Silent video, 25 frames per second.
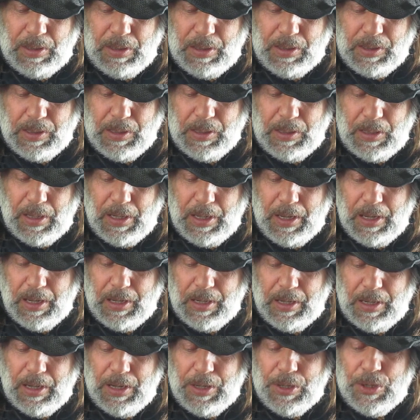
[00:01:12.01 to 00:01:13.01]
until I
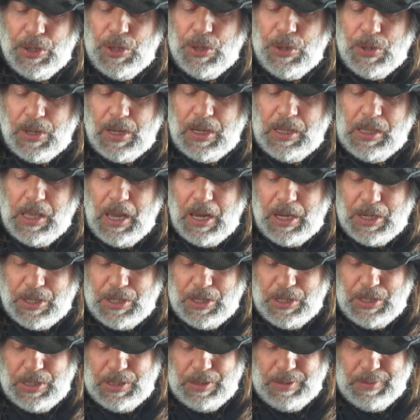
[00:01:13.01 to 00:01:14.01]
get a new
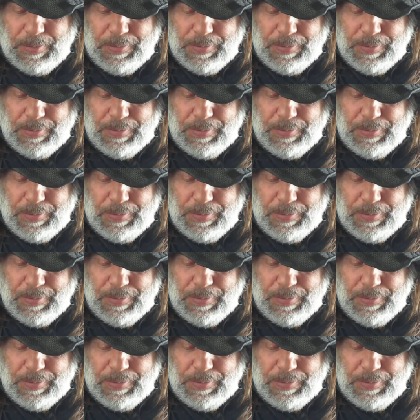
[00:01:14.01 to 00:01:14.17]
collection.